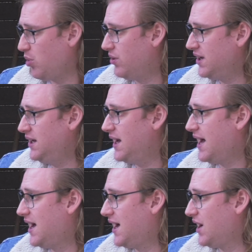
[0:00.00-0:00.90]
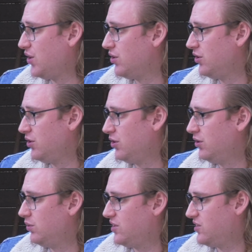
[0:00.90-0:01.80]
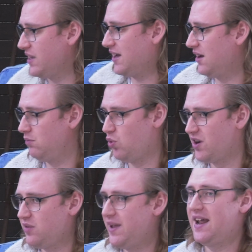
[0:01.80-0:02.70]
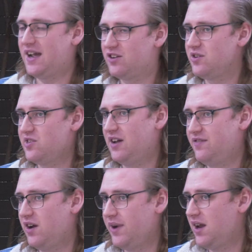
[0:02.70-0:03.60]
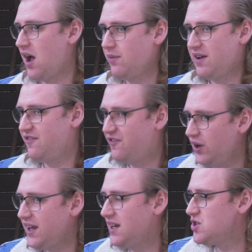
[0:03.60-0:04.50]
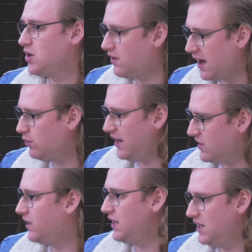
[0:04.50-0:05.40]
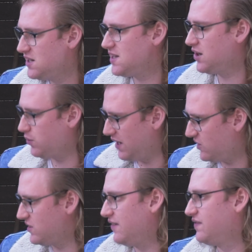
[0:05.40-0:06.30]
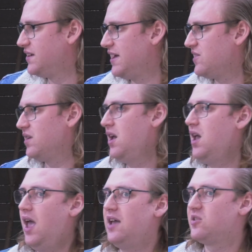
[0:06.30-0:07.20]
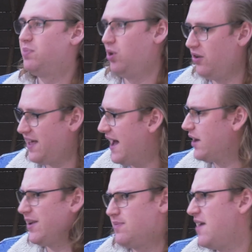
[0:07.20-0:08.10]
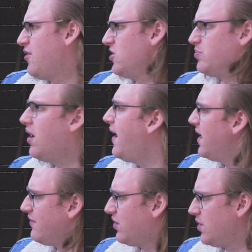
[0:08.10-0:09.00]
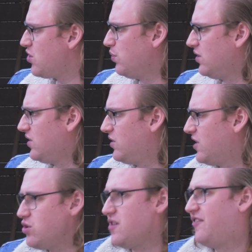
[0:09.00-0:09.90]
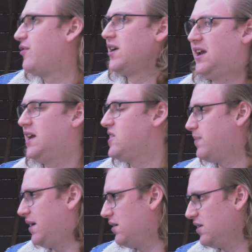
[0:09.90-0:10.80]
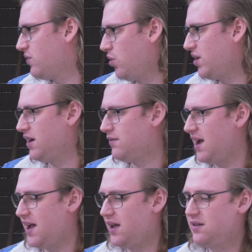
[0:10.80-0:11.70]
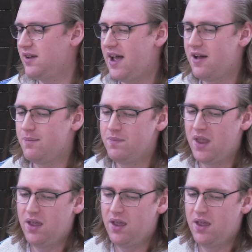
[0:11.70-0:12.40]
boy who was like, wanted to be an actor and stuff. I went fully into, all right, well, let's lean into the queer stuff and let's explore that. And I went to my first Pride ever, which was such a freeing experience walking around. And